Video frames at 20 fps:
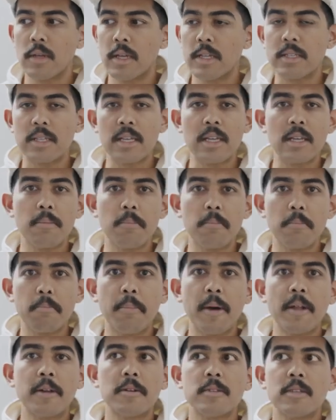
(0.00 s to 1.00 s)
it's
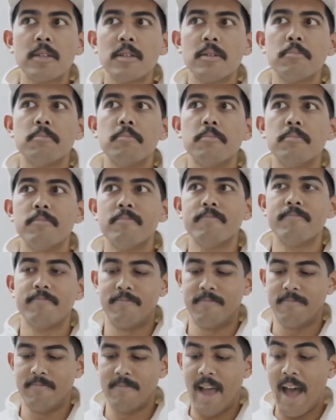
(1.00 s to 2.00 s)
better to,
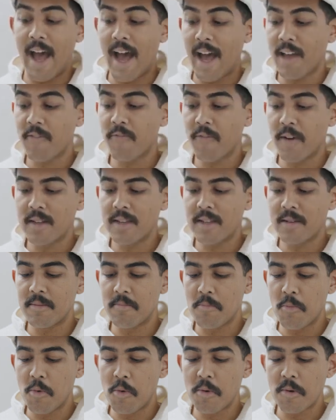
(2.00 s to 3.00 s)
I find
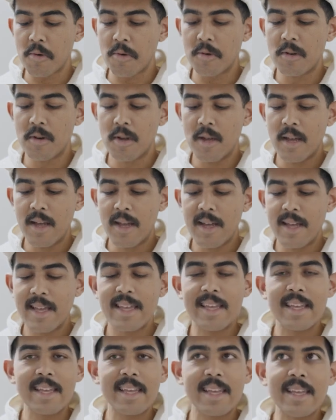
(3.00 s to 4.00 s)
it more
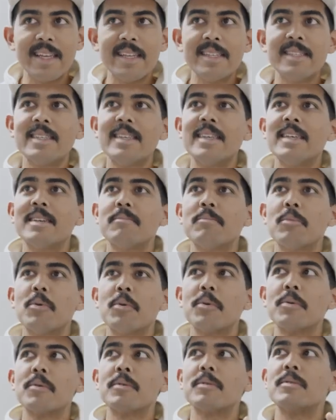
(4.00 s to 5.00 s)
easy and
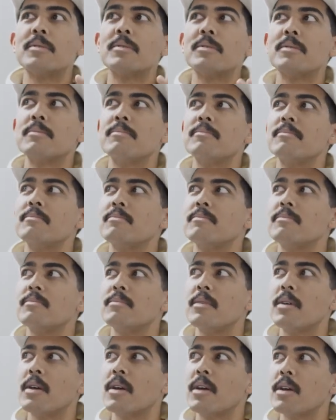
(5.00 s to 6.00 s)
more
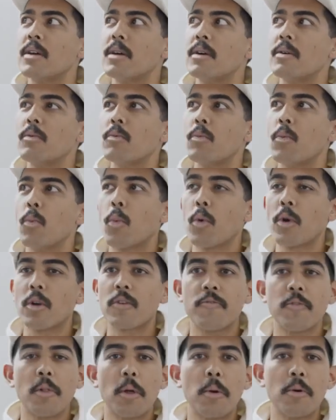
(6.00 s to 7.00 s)

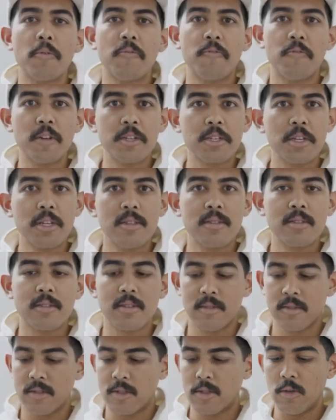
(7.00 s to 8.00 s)
workflow
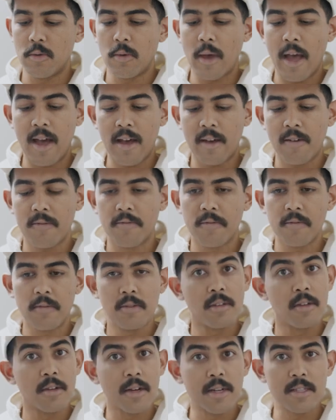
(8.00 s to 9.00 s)
efficient to have
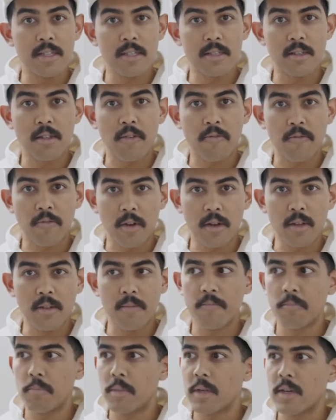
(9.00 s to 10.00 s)
your NDs on the
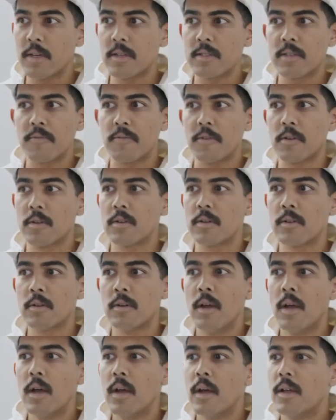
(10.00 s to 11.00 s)
front, because if
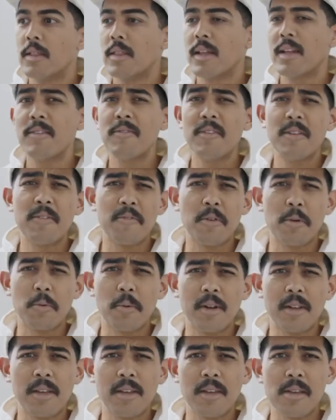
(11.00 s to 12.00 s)
you're not even if you're
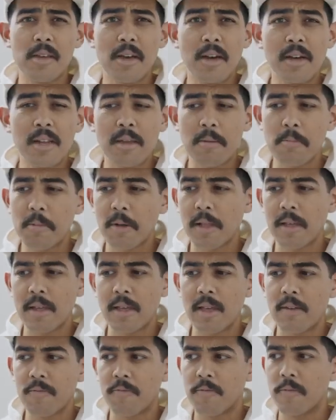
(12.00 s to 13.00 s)
running and gunning, but
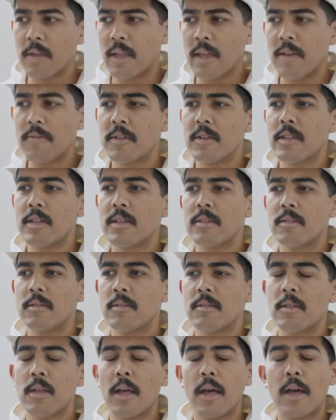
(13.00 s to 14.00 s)
like if even
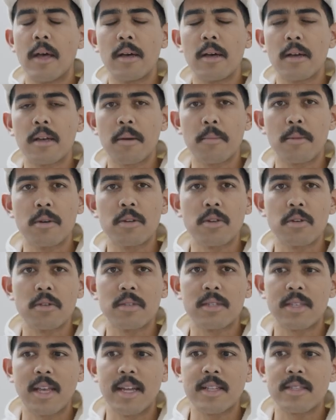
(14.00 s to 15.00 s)
in commercial
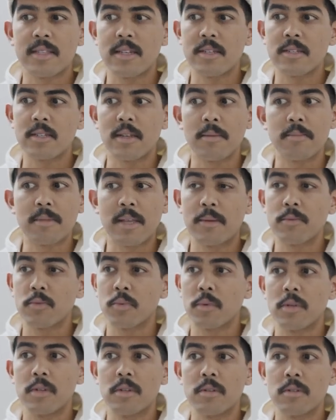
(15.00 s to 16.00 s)
sets, there's
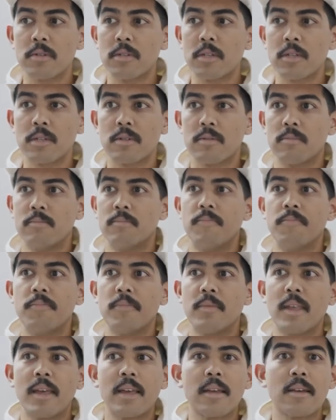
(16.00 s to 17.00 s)
sometimes where you're just
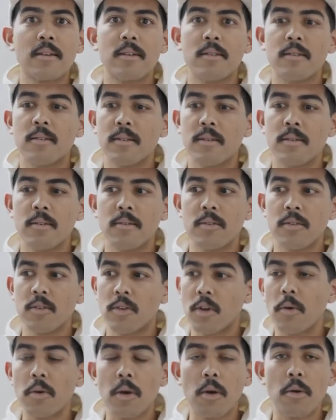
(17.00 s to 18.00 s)
like
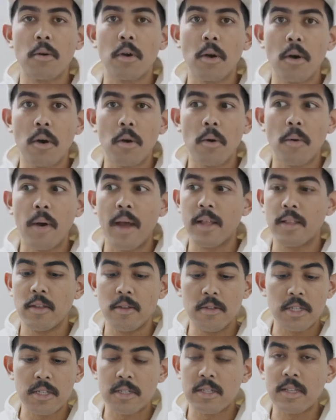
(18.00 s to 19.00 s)
go
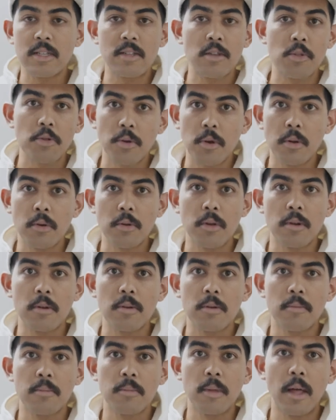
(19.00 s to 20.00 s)
and you just need to throw
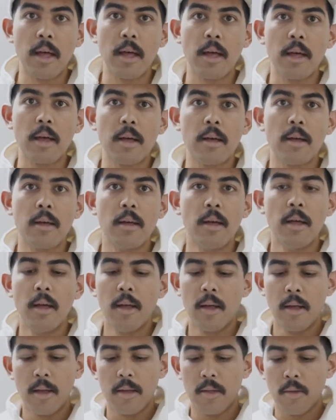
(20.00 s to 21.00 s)
your
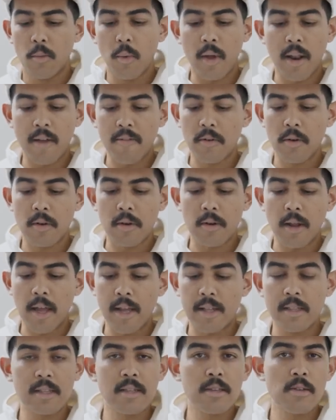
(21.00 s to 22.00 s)
whatever
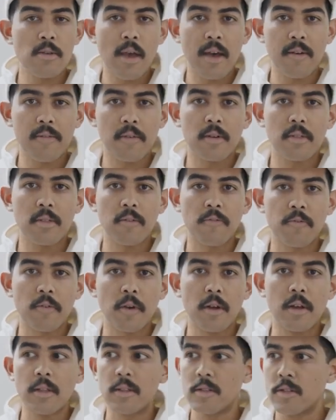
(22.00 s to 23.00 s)
ND you have on the
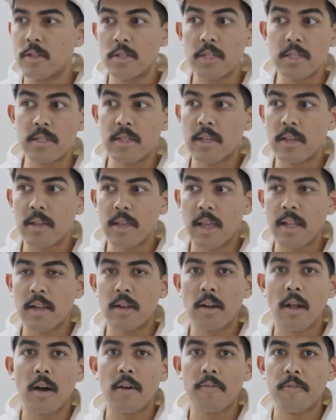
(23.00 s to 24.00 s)
front, you just need to get
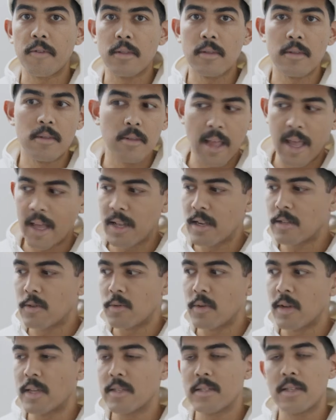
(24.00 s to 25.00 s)
it off and hand it
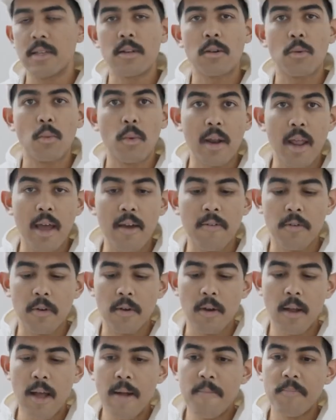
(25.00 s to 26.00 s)
to an AC or
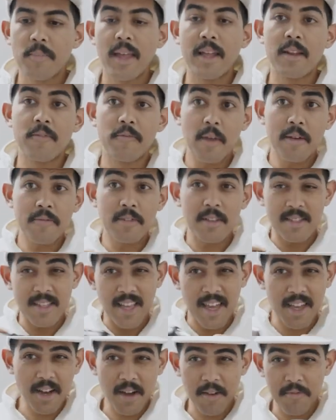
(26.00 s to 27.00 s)
whatever. And if you have to
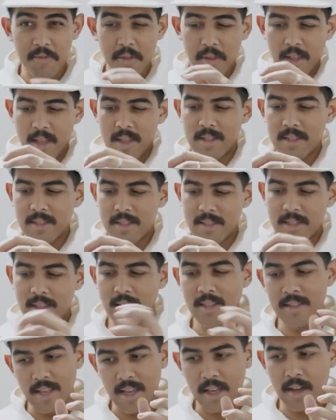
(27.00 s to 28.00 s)
take off the lens
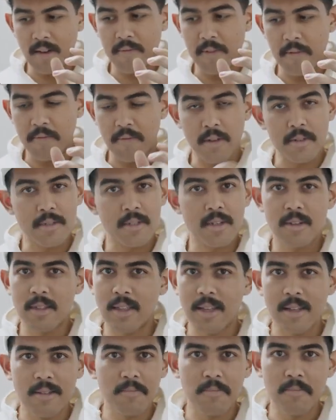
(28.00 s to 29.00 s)
and take off the filter,
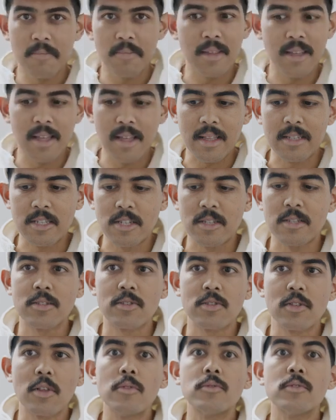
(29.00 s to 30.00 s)
then it
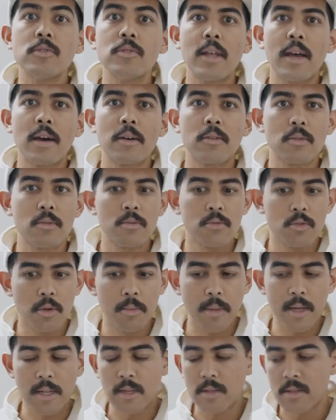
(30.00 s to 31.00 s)
just slows you down
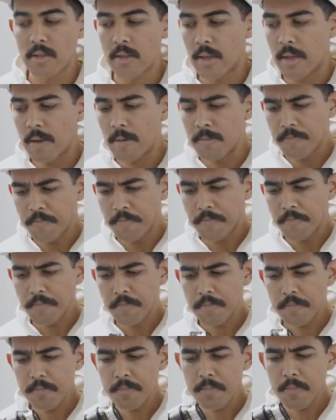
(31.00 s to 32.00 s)
tremendously.
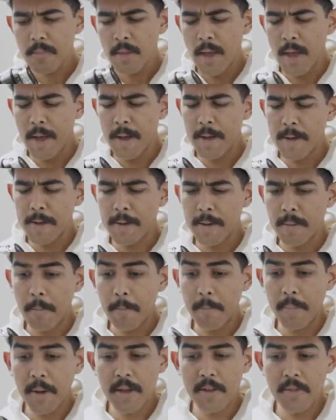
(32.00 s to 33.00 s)

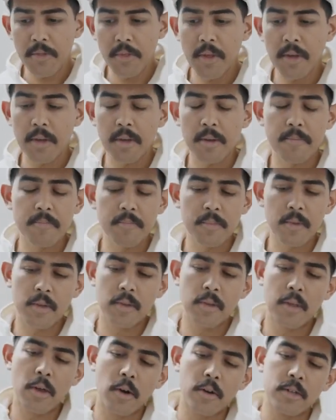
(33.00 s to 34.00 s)
But the
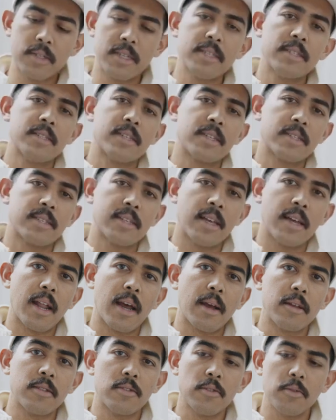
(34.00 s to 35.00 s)
artistic
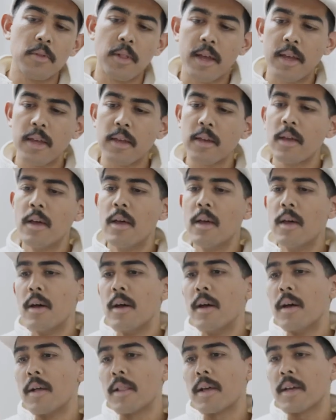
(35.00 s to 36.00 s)
set I do like.
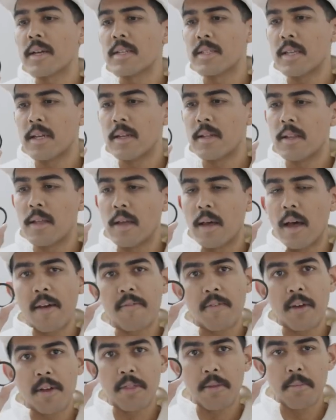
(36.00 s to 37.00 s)
Like I said,
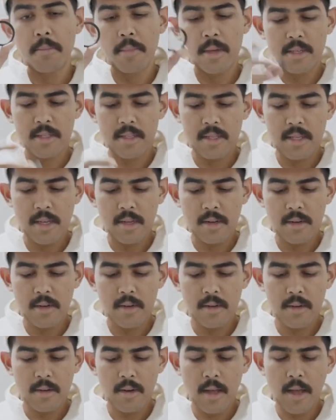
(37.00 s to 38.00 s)
I've got the mist
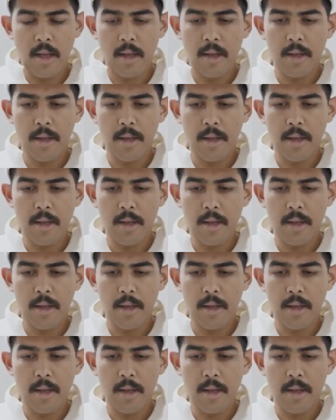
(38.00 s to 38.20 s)
here,